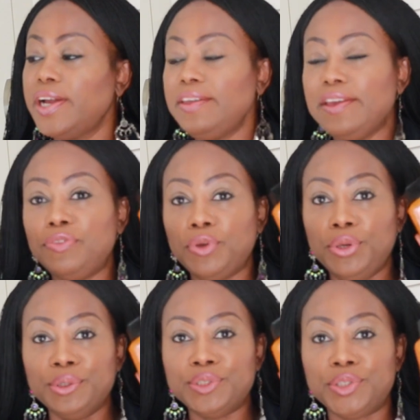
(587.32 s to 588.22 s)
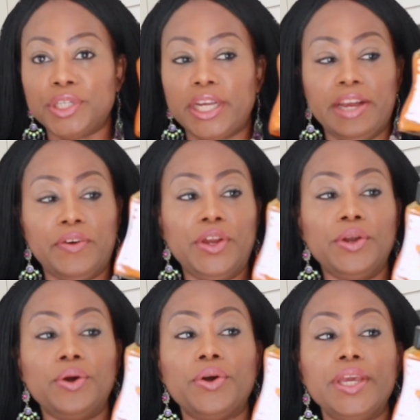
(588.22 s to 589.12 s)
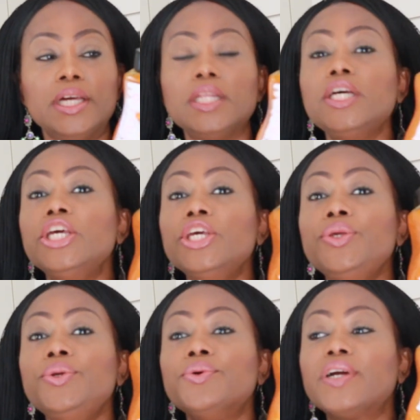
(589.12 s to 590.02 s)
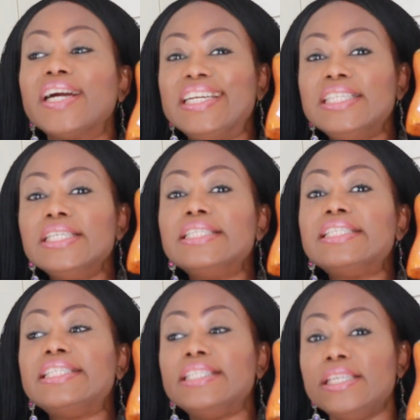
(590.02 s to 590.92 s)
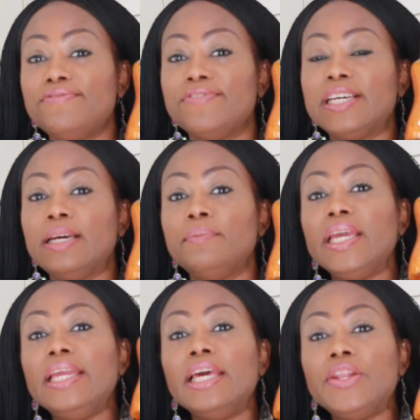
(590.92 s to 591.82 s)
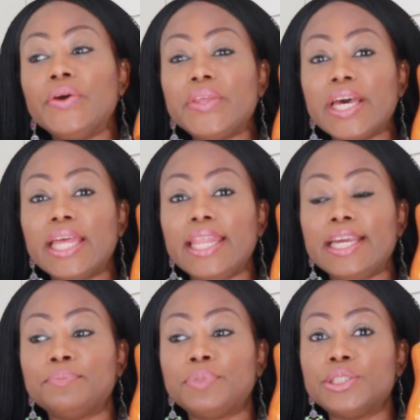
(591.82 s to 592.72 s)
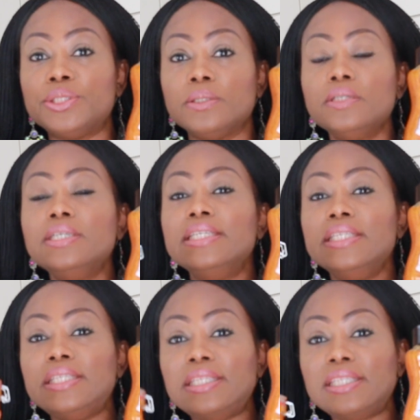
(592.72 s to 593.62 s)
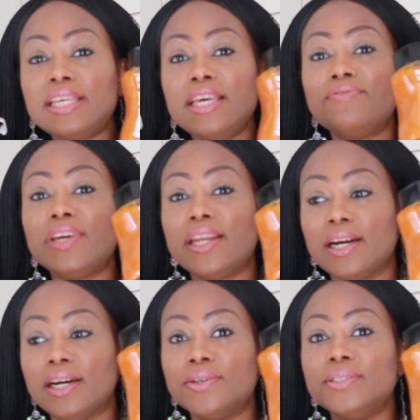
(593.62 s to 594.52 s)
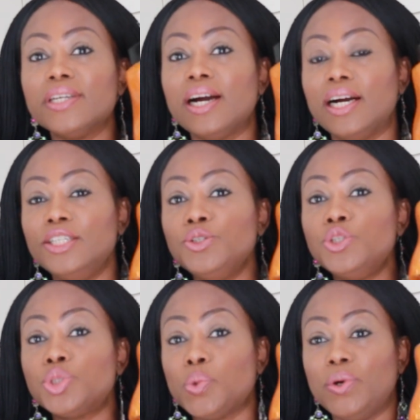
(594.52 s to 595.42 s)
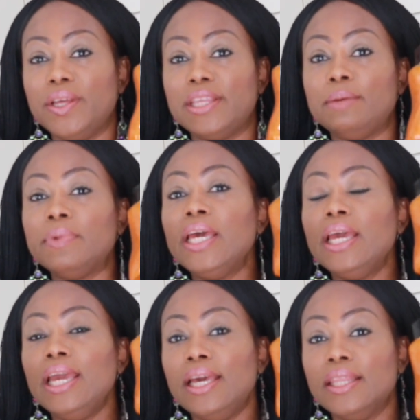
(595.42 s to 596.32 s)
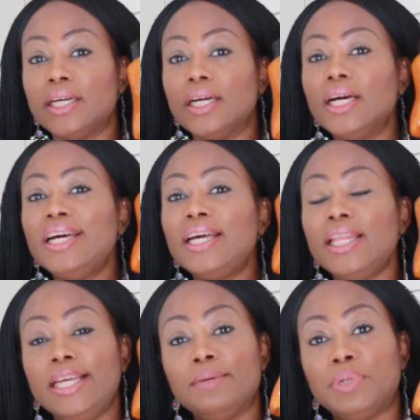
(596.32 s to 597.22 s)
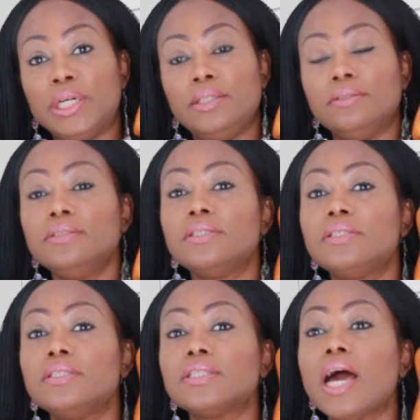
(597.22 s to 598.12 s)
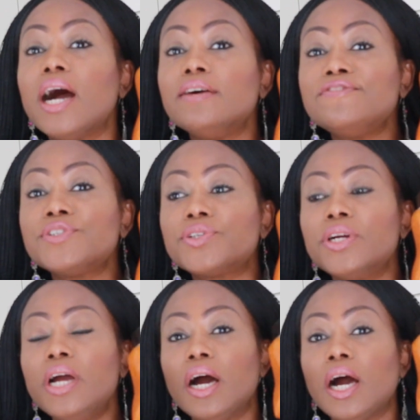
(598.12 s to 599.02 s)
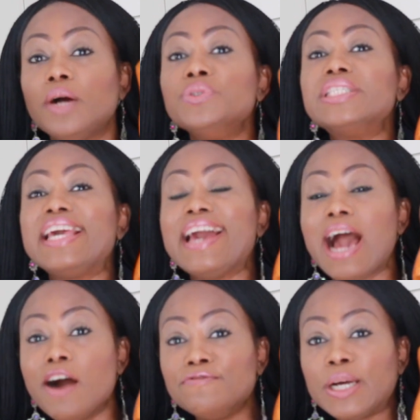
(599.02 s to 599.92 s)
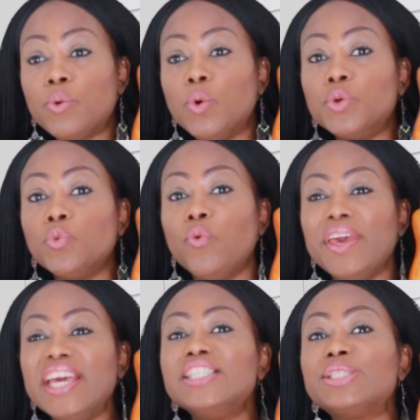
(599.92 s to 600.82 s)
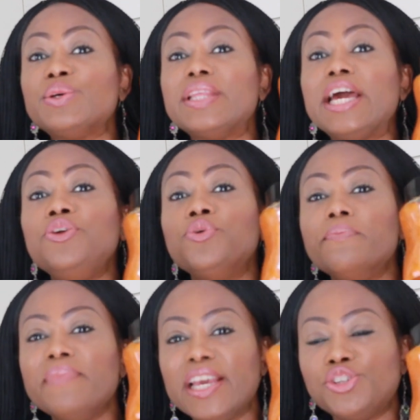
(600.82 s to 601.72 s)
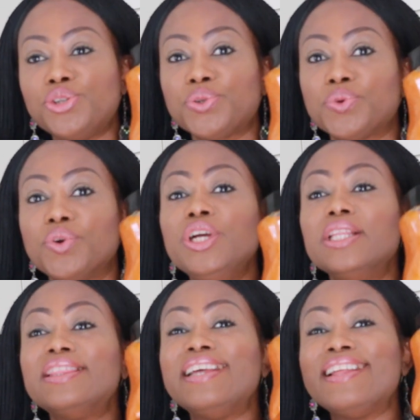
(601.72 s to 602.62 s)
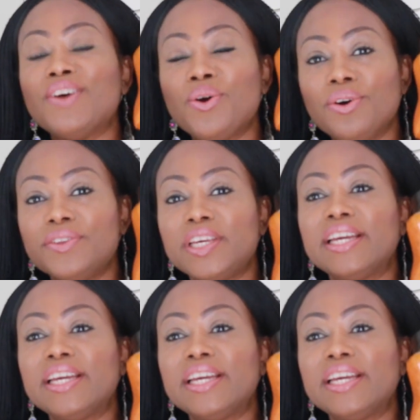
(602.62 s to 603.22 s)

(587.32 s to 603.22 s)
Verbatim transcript: ready to use your carrot oil, you can sieve them in another clear bottle, sieve it out and store them in the clear bottle. This is after, I would say after one week so that you make sure that all